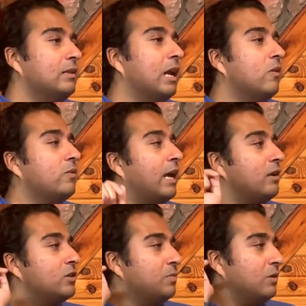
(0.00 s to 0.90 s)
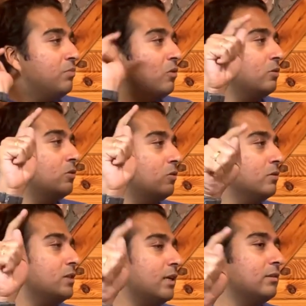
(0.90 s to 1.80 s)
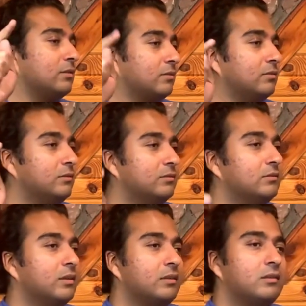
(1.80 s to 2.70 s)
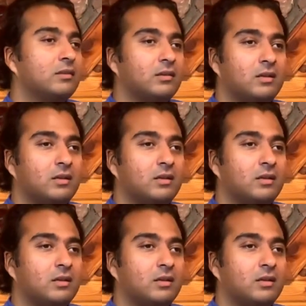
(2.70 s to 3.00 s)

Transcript: now that is being poked holes at, right?